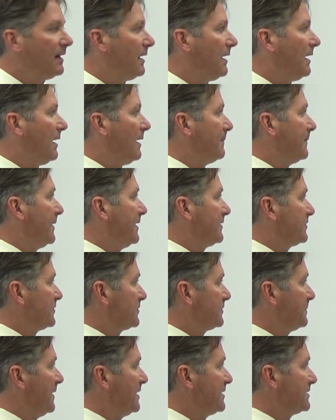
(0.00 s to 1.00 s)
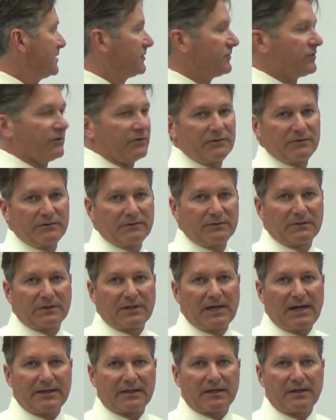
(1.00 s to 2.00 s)
It just means that your
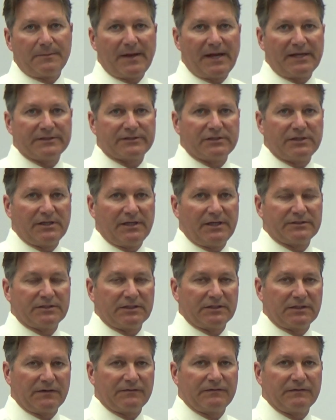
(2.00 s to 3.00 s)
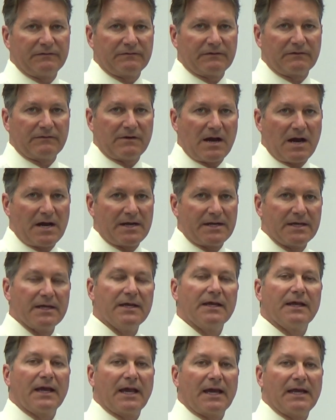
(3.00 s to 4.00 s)
gynecomastia is a different variety.